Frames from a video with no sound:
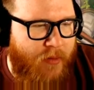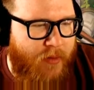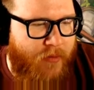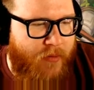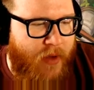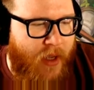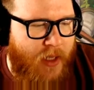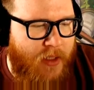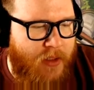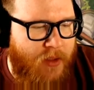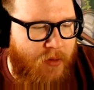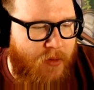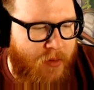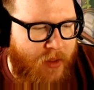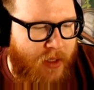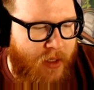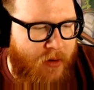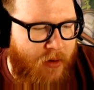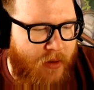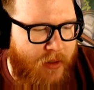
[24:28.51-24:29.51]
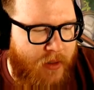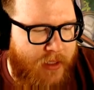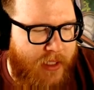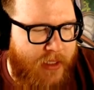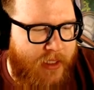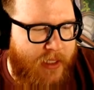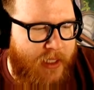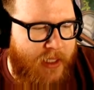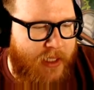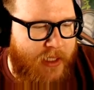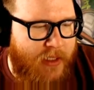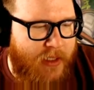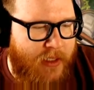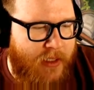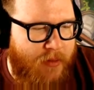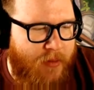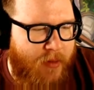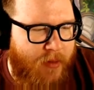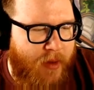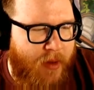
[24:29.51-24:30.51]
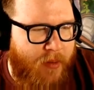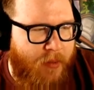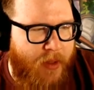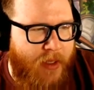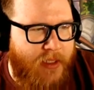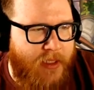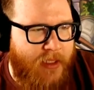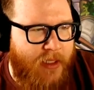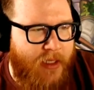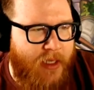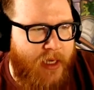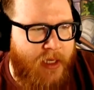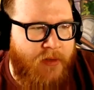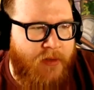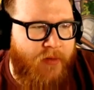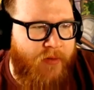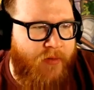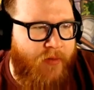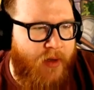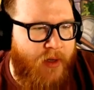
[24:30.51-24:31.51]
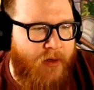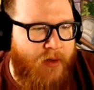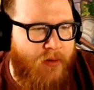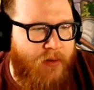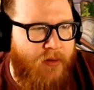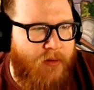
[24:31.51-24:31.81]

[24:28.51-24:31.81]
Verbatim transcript: We've got too many cards as it is. Maybe I play Zilliax for fun.